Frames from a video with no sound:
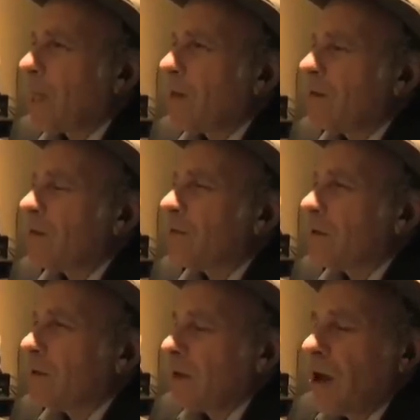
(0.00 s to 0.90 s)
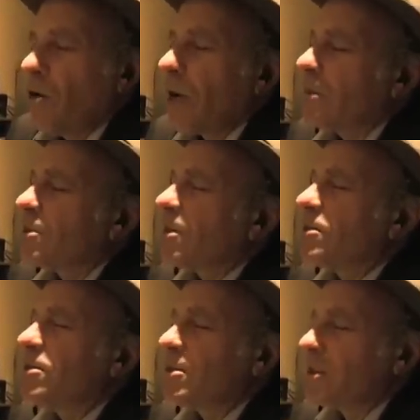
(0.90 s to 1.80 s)
starts there. Okay, it
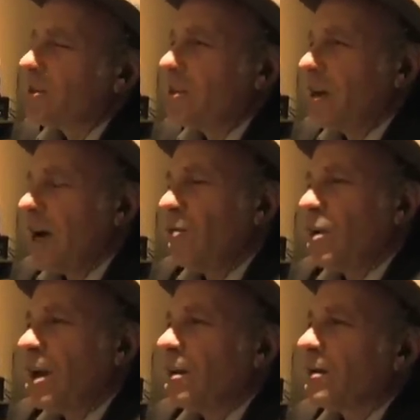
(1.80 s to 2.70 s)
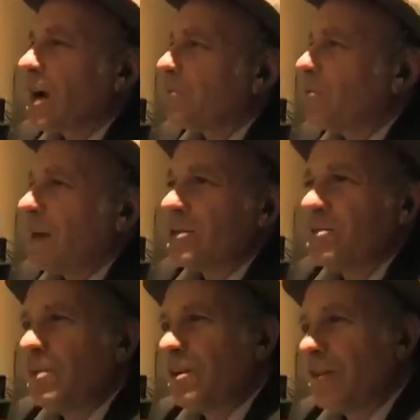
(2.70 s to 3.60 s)
starts in '69 when a helicopter lands
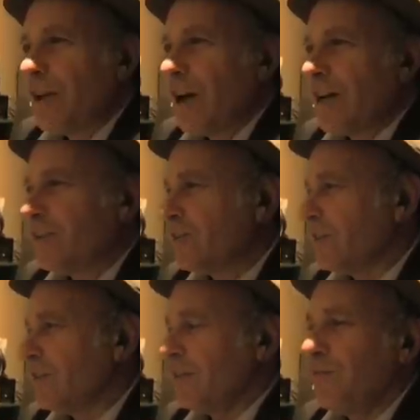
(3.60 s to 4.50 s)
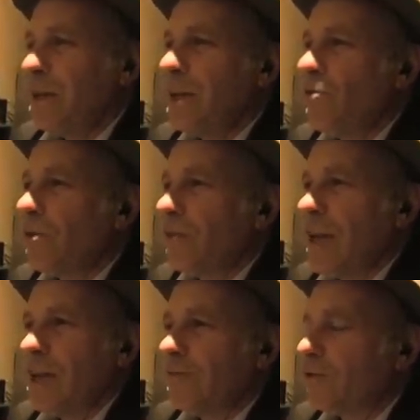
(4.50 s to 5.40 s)
in the middle of the ice and a meeting with
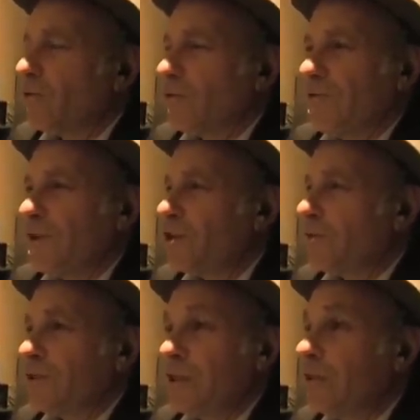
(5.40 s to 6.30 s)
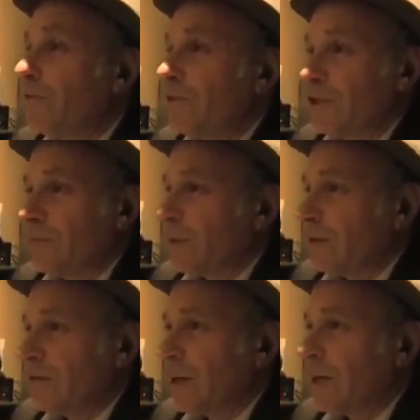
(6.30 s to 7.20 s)
natives who are fisher, seal fishermen,
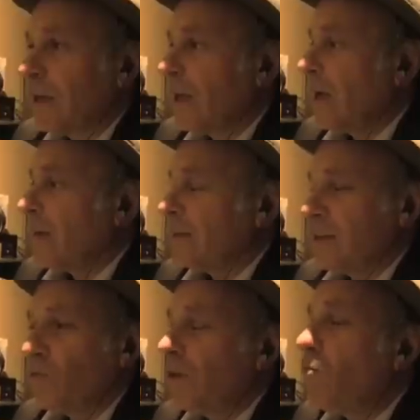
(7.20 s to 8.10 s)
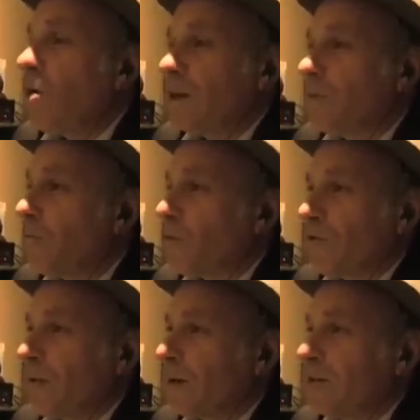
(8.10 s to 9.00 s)
right? Right. And it said we want the port
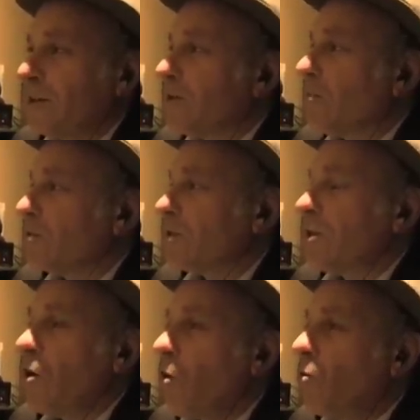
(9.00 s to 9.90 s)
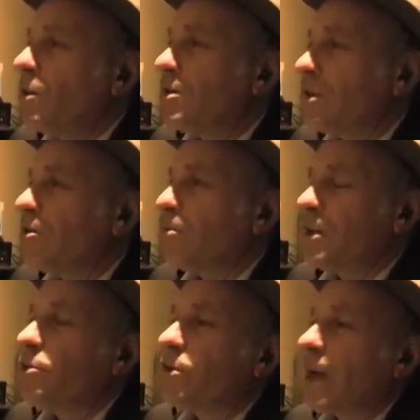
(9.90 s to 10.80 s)
of Valdez, the most, the only single
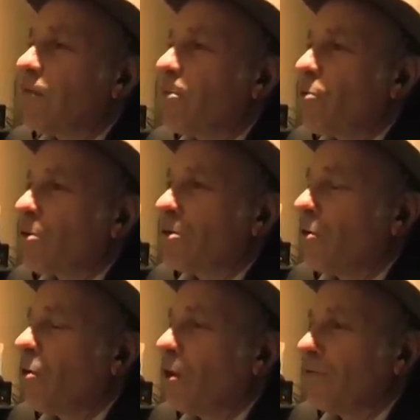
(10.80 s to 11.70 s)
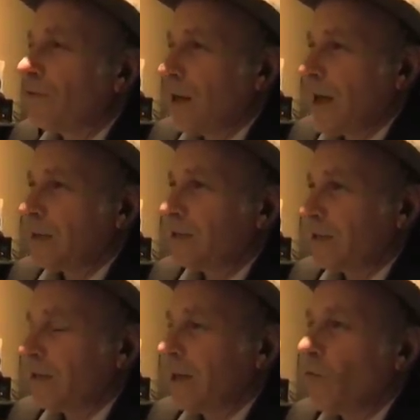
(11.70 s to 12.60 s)
place you can have a port in all of
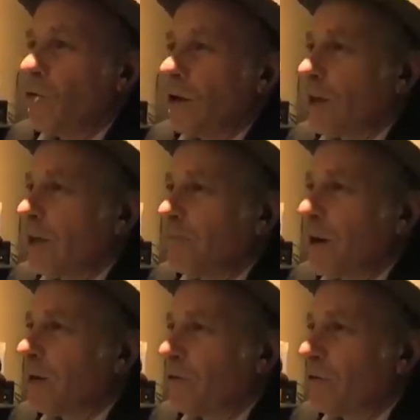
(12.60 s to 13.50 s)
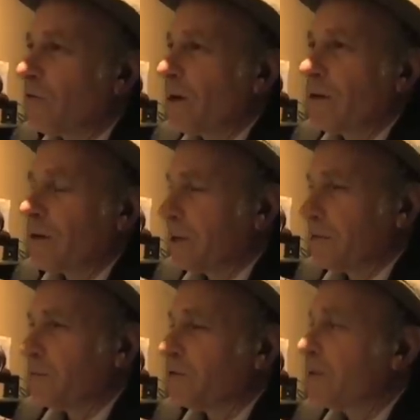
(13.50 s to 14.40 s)
Alaska that won't get hit by an earthquake or
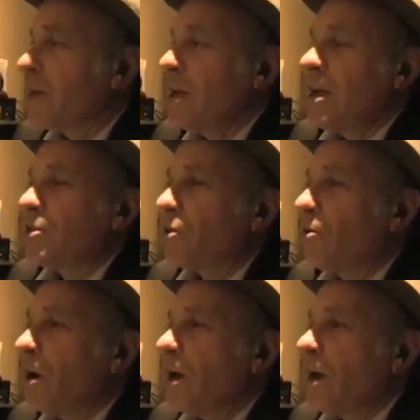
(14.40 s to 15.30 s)
icebergs. Mm-hmm. So,